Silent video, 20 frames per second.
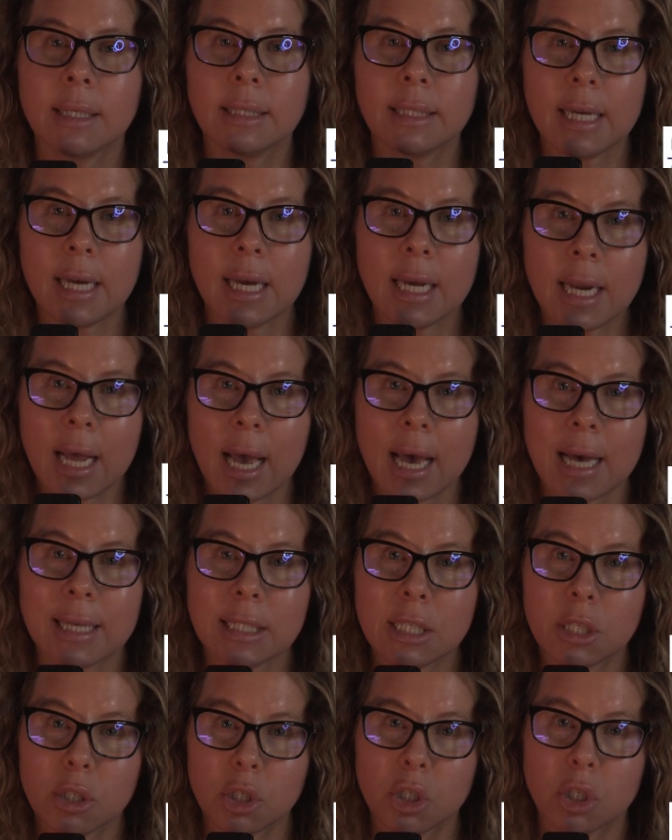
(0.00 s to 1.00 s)
DNS
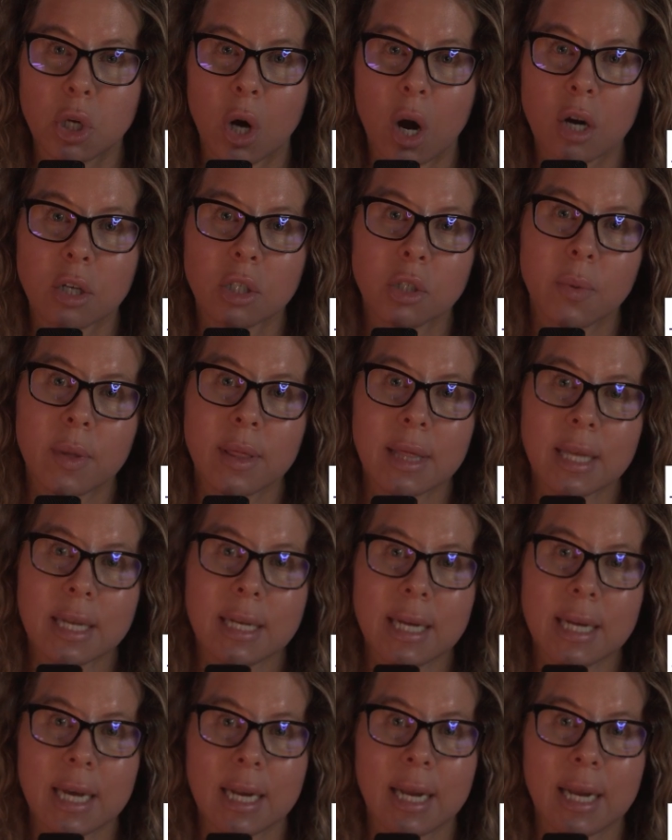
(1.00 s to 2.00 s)
starts with the
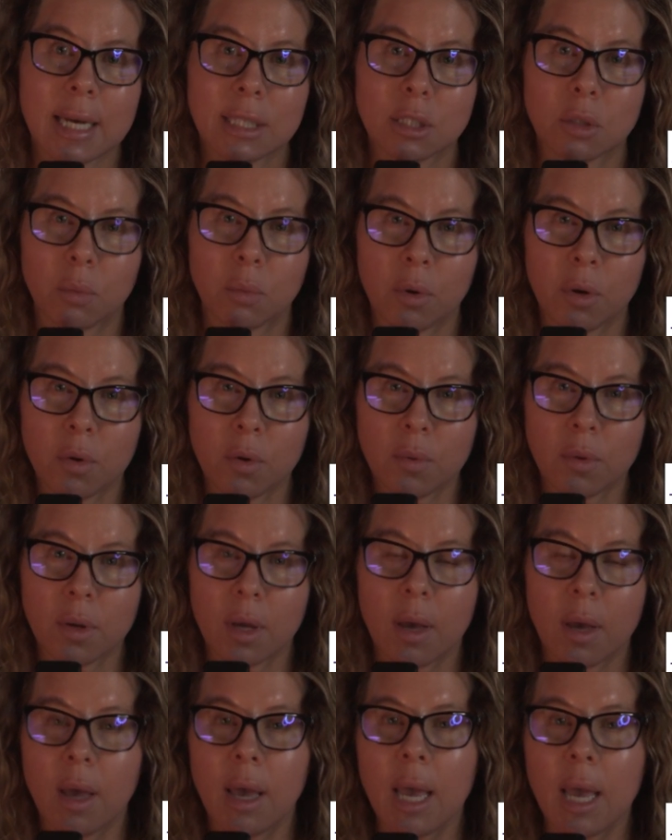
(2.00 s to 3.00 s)
DNS root.
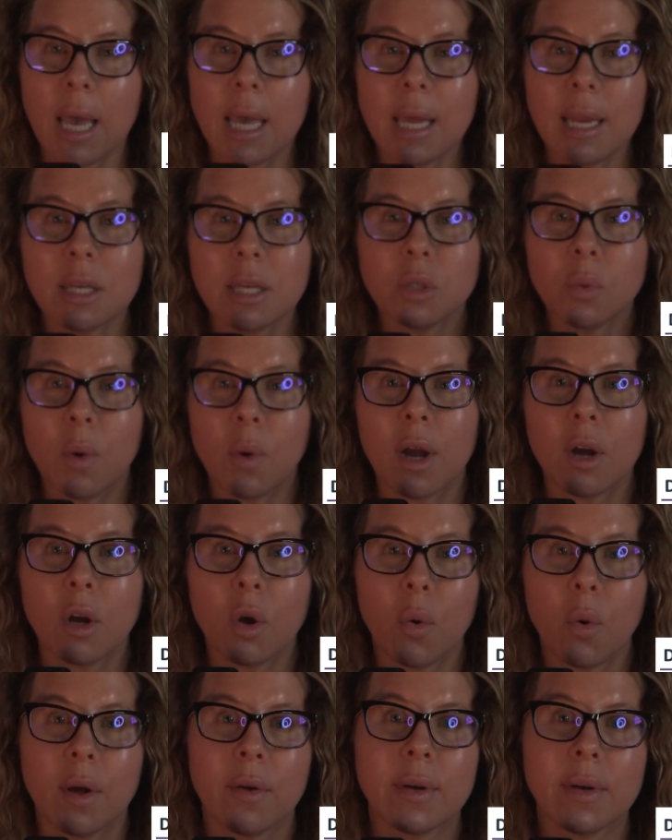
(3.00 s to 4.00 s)
It is where
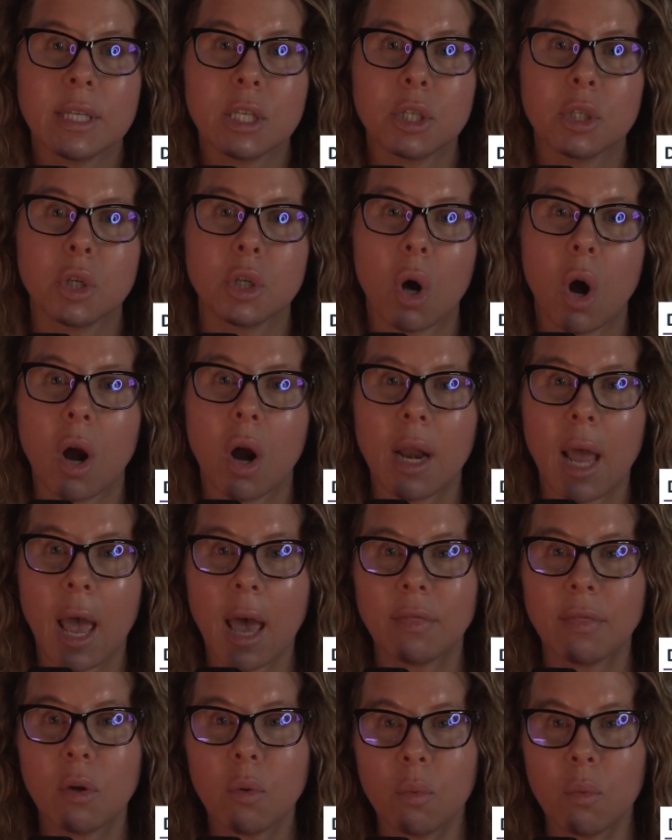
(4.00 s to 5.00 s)
queries start
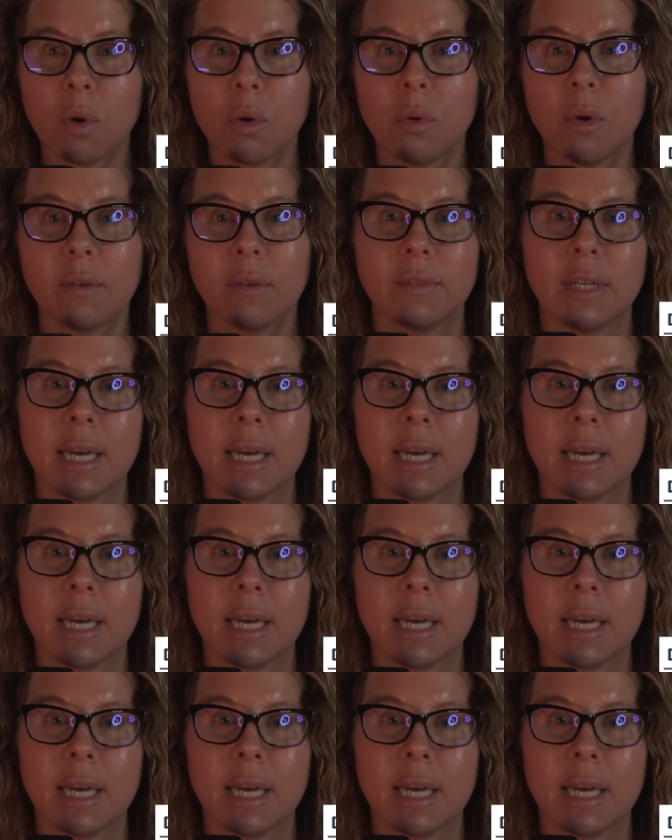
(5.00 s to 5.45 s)
at the root of